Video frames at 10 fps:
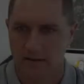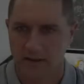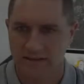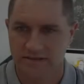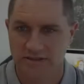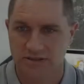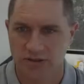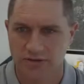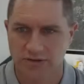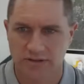As a
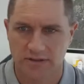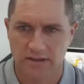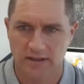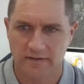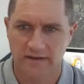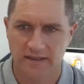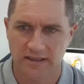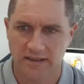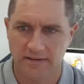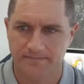surgeon,
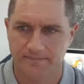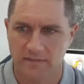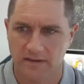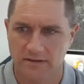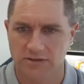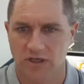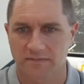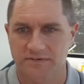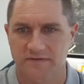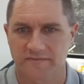the
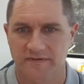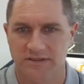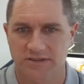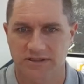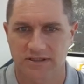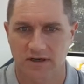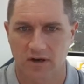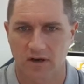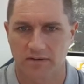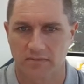types of features that
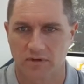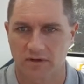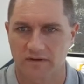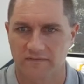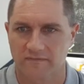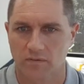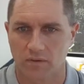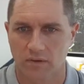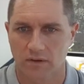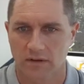I'm looking
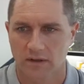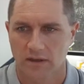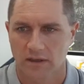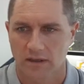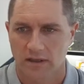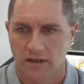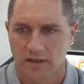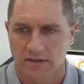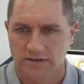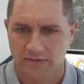for
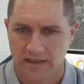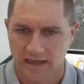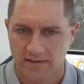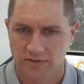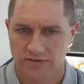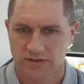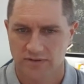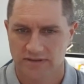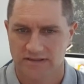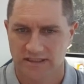to be able
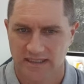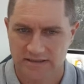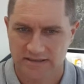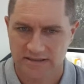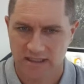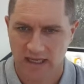to assess